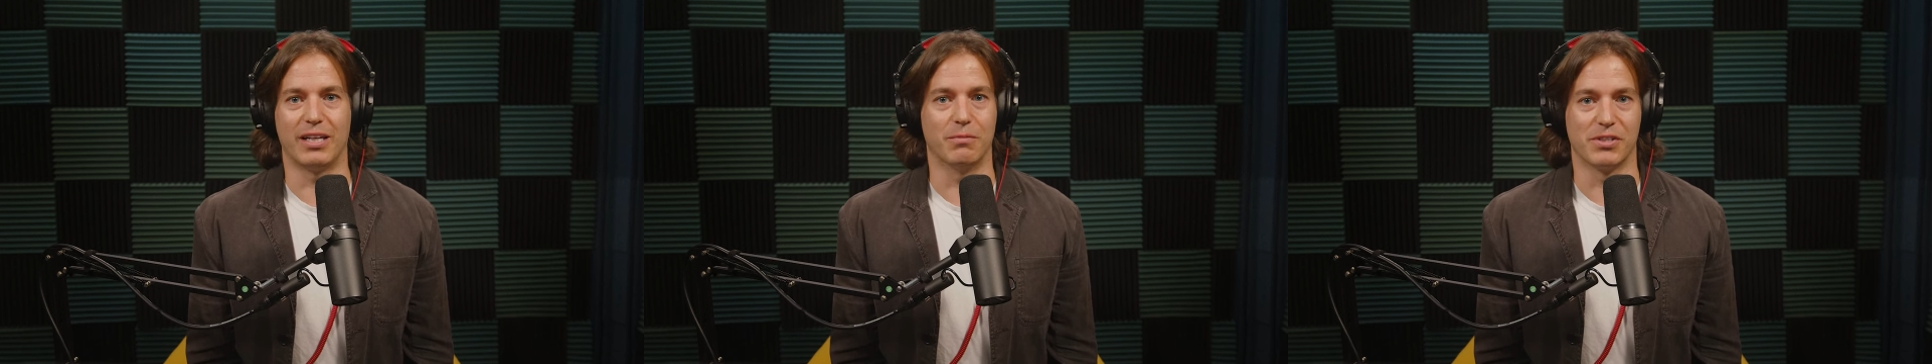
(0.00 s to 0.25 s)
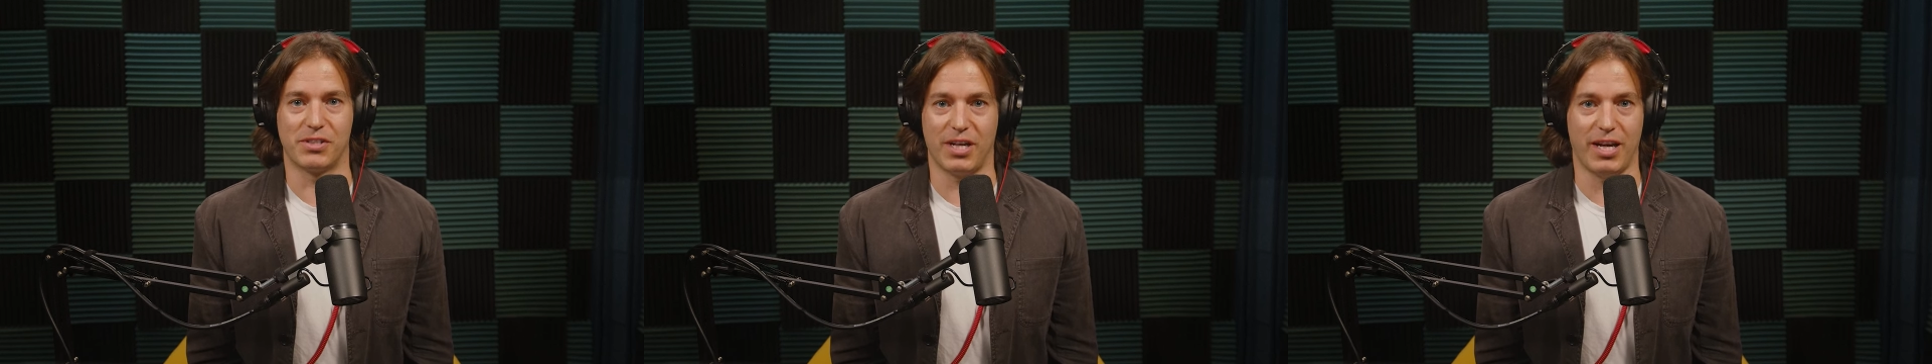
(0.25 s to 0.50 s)
any
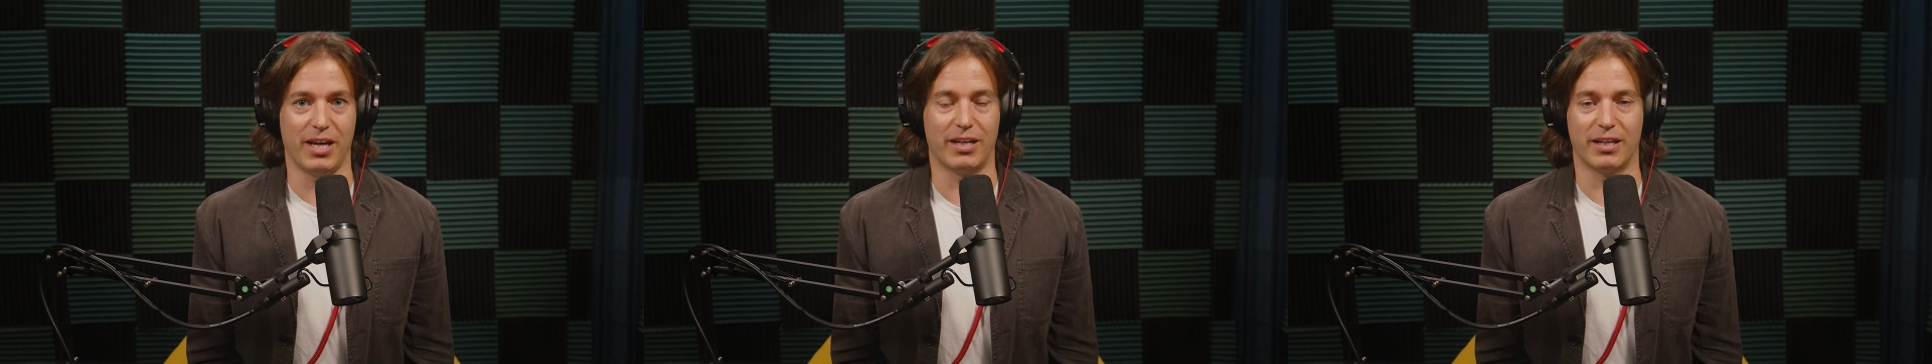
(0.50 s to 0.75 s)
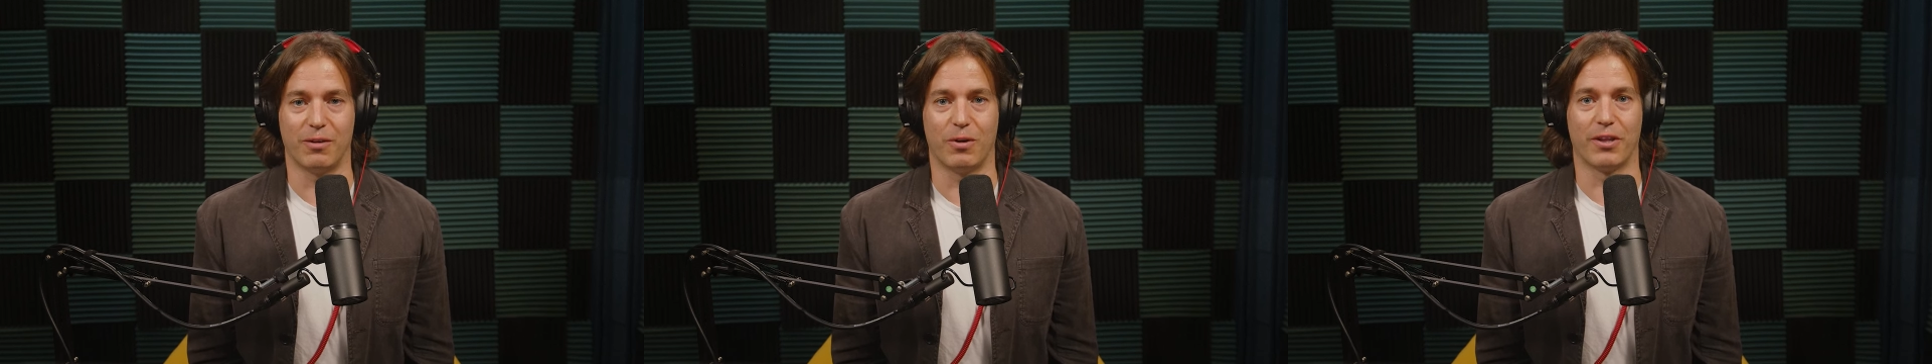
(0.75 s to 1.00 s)

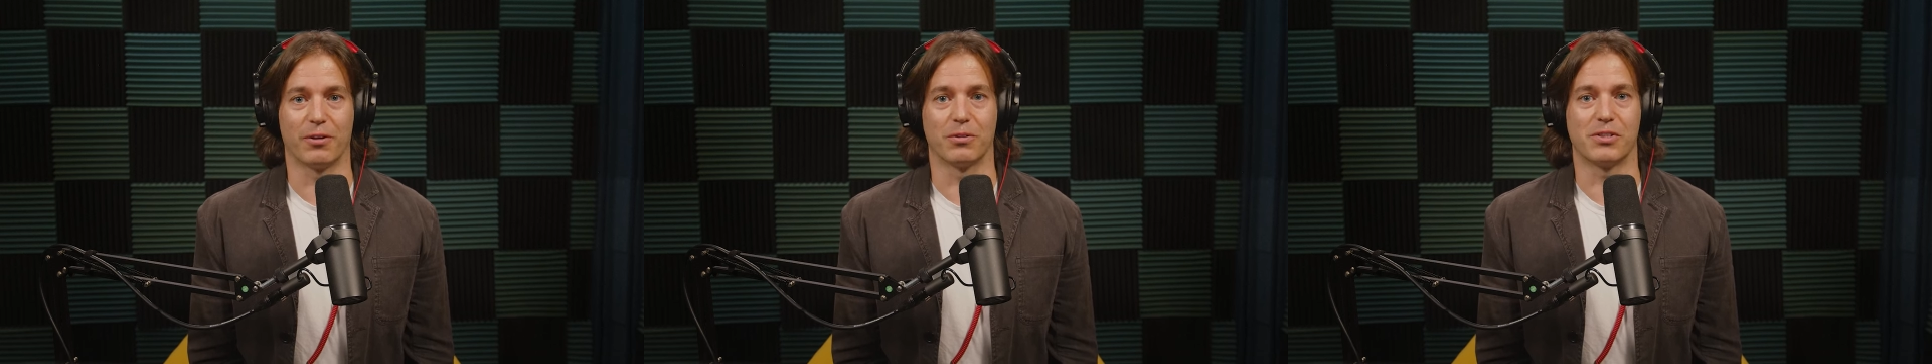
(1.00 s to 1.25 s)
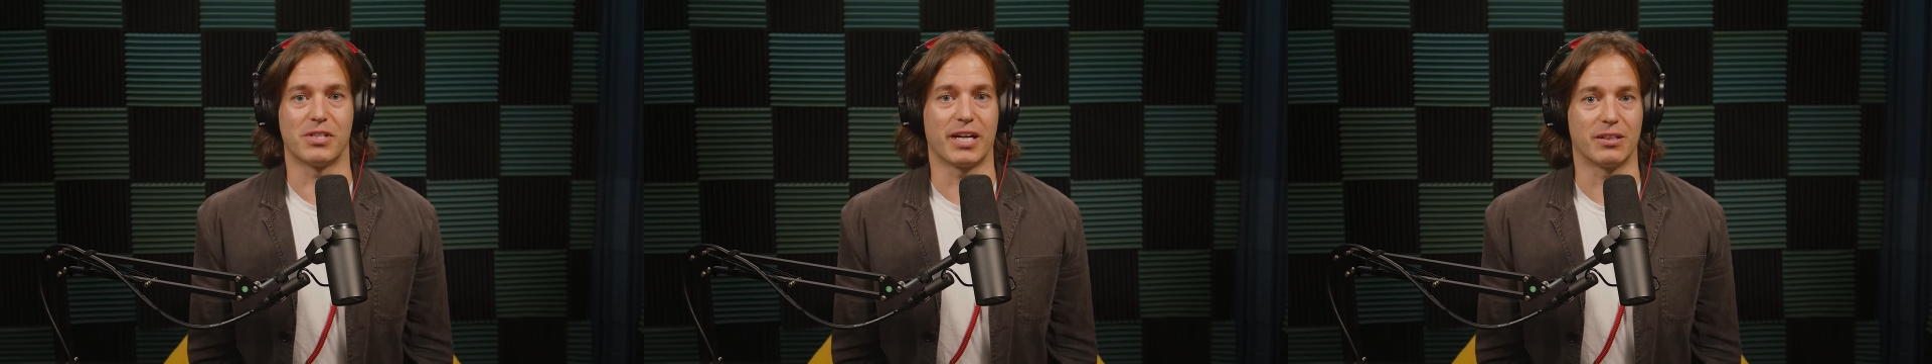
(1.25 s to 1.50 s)
mistake, whether it
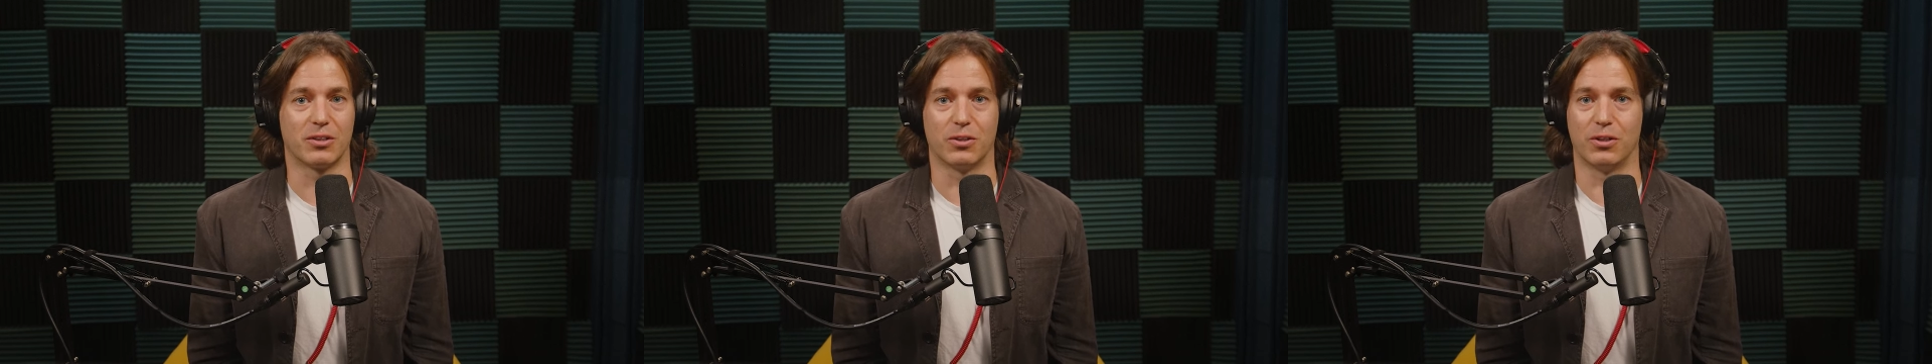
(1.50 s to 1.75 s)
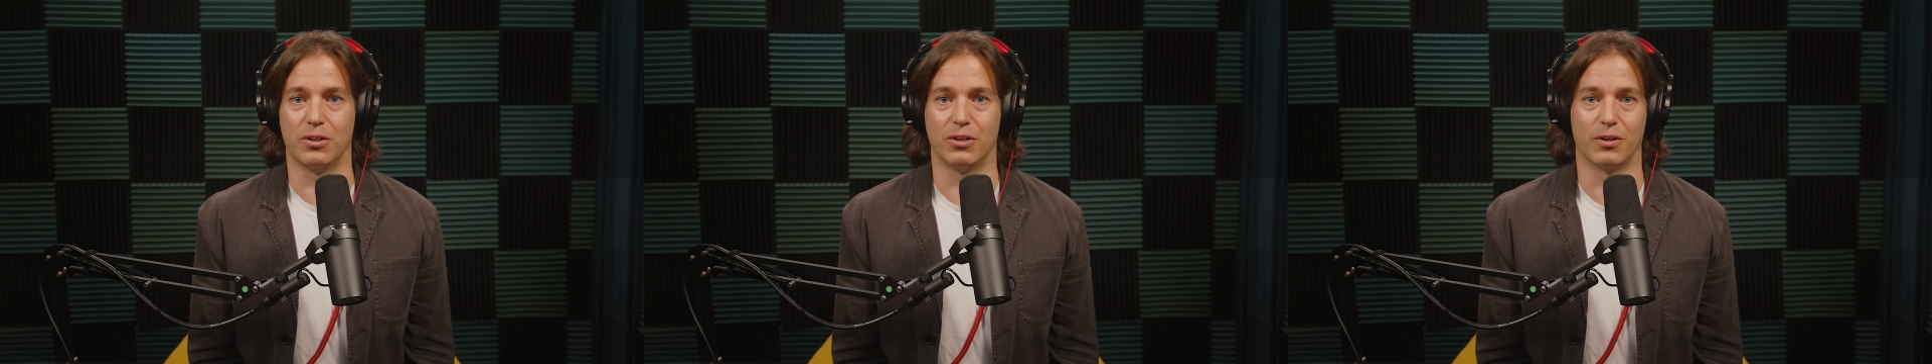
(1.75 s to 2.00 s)
was
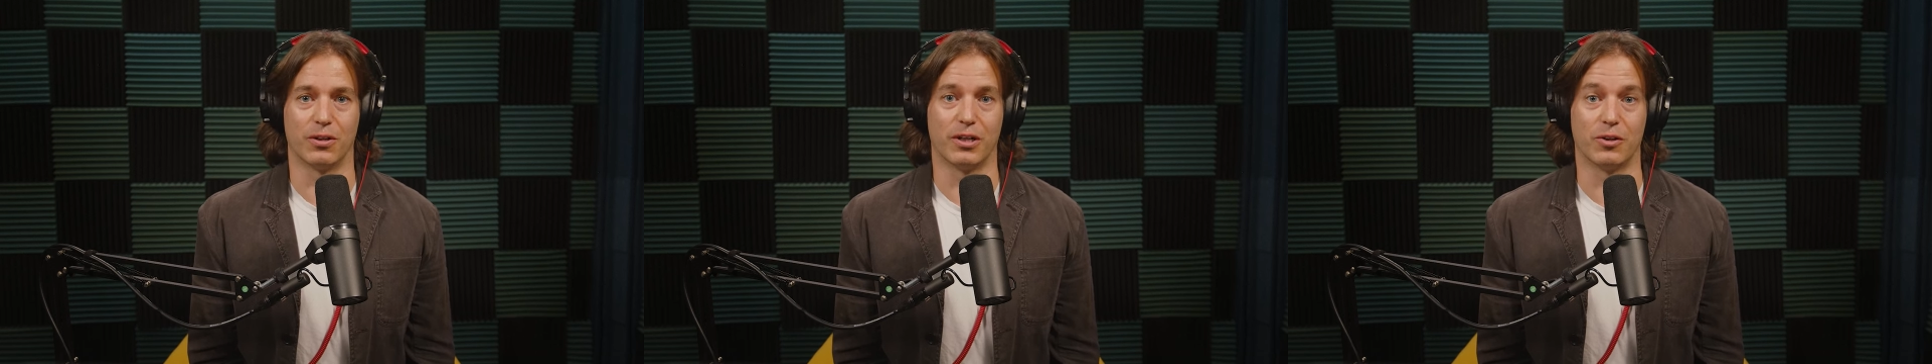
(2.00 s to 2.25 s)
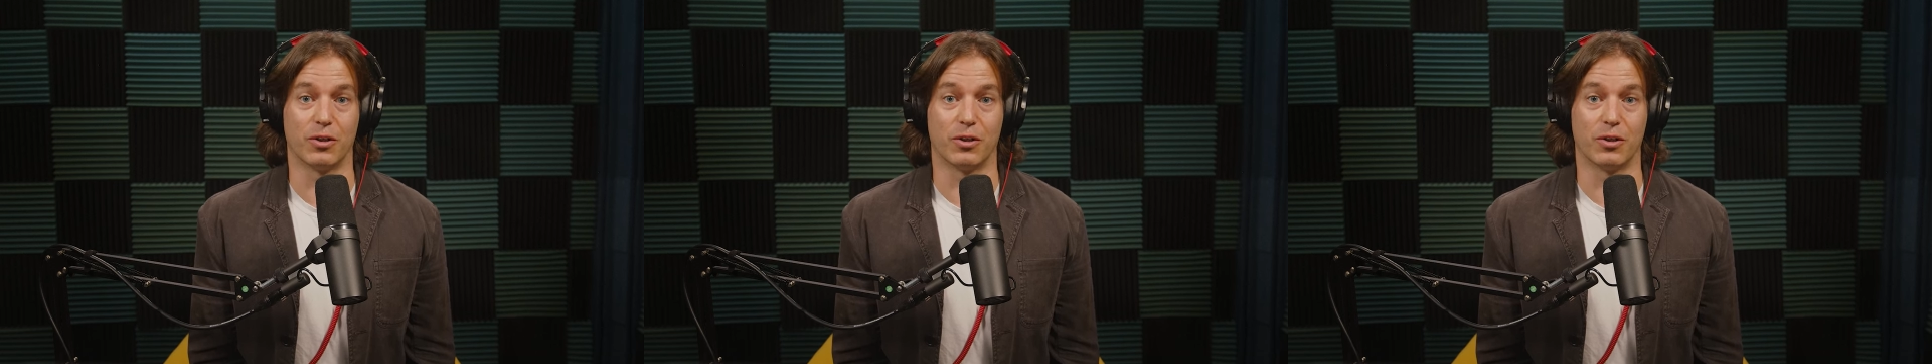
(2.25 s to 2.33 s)
technical or,